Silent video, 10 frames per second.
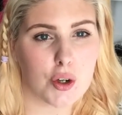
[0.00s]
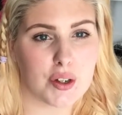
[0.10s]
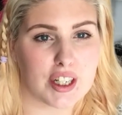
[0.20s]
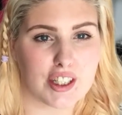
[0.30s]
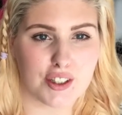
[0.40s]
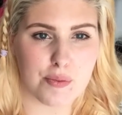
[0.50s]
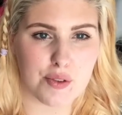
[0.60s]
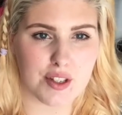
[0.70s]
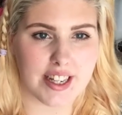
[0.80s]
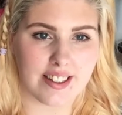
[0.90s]
when it
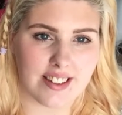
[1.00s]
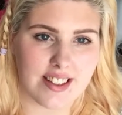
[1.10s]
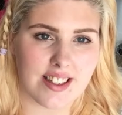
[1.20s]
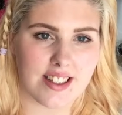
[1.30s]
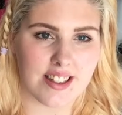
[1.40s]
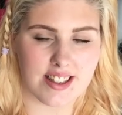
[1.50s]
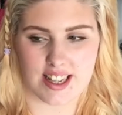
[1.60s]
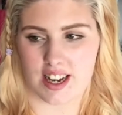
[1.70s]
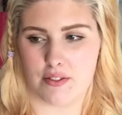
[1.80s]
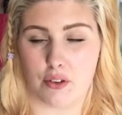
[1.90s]
comes to illnesses
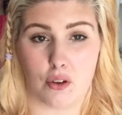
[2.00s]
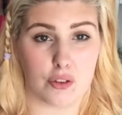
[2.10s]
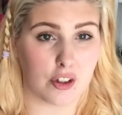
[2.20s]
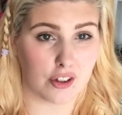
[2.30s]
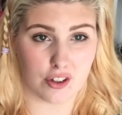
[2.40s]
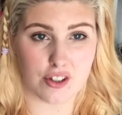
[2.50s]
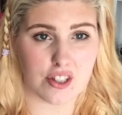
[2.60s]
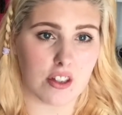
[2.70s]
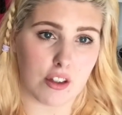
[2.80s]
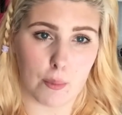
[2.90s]
that involve your
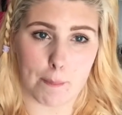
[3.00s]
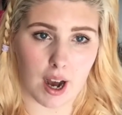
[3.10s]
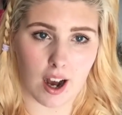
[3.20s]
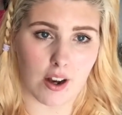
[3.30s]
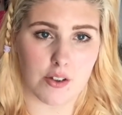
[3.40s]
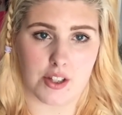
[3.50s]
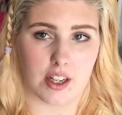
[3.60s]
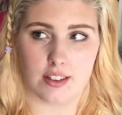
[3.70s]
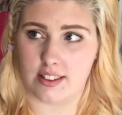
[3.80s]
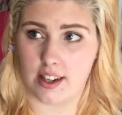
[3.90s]
guts and your bowels
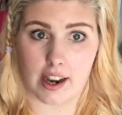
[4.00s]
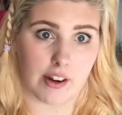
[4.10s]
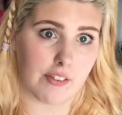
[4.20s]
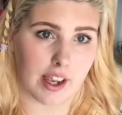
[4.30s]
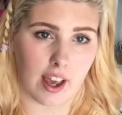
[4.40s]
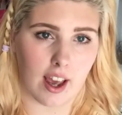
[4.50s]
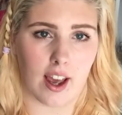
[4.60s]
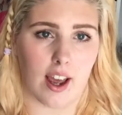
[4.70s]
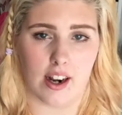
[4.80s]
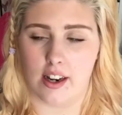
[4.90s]
and diarrhea
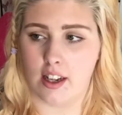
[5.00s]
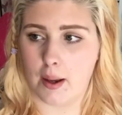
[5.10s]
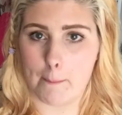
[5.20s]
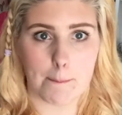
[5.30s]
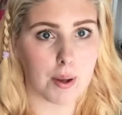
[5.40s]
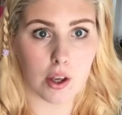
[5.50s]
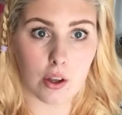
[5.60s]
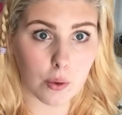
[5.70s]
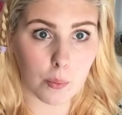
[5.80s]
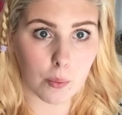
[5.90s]
and
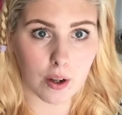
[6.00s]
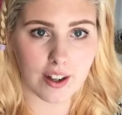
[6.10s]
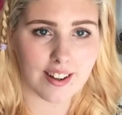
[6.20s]
poo